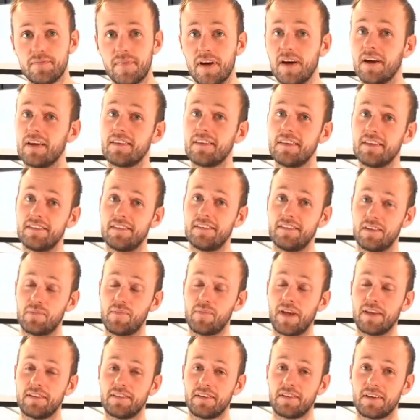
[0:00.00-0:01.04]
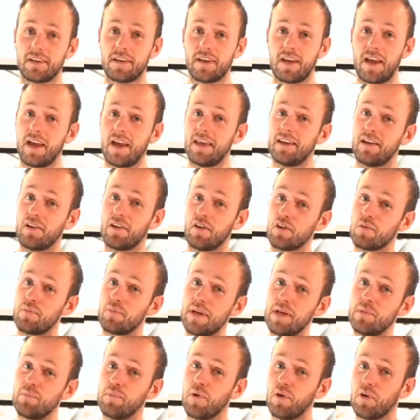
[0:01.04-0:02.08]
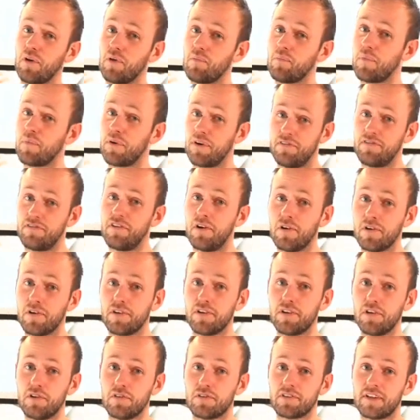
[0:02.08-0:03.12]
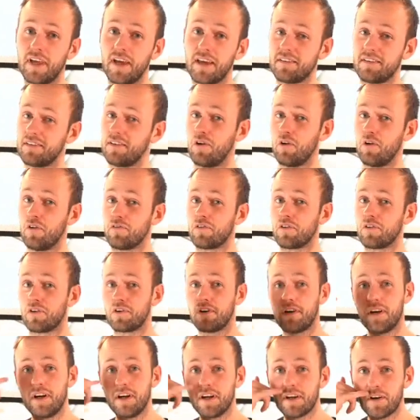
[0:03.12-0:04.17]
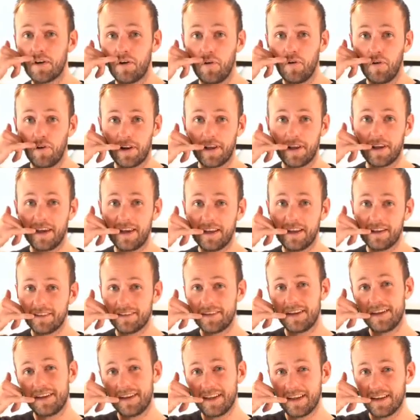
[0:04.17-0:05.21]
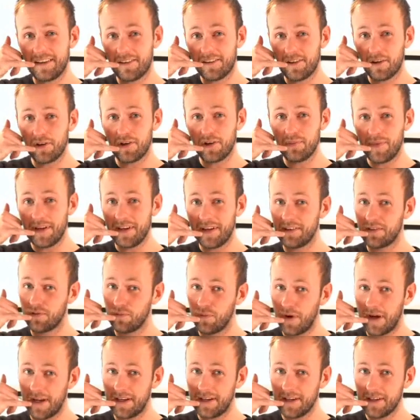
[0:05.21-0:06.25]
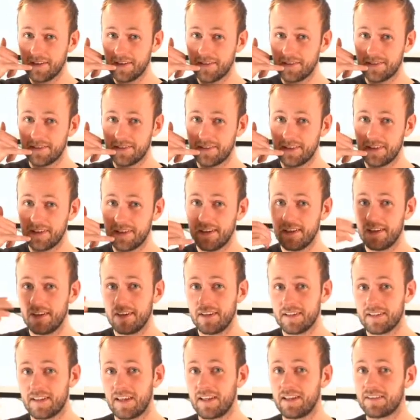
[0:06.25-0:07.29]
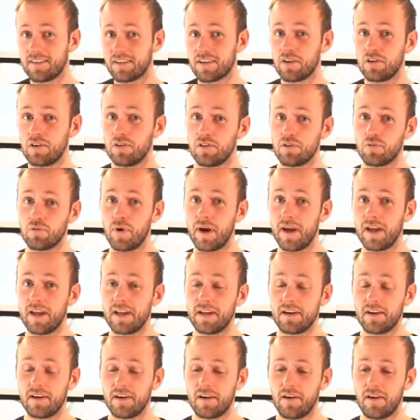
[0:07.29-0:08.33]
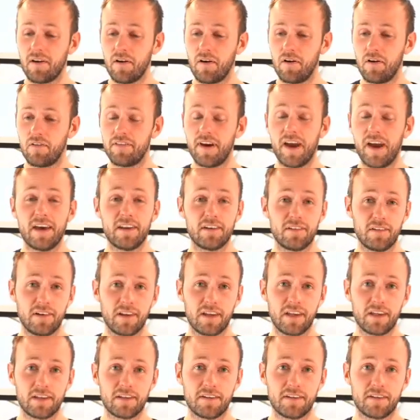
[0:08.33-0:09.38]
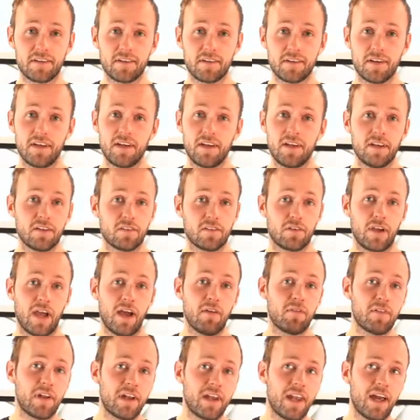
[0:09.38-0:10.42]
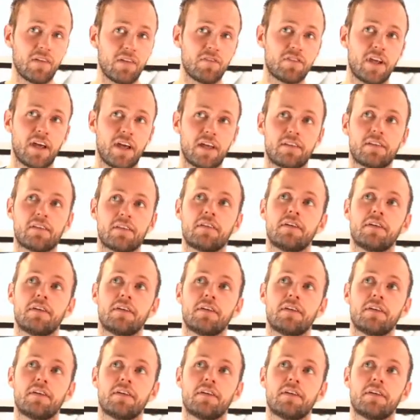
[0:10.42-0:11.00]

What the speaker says: This is amazing. And a lot of people prefer to use that over calling in, sitting in 30 minutes waiting. That is a good way of handling it. So you have the live chat.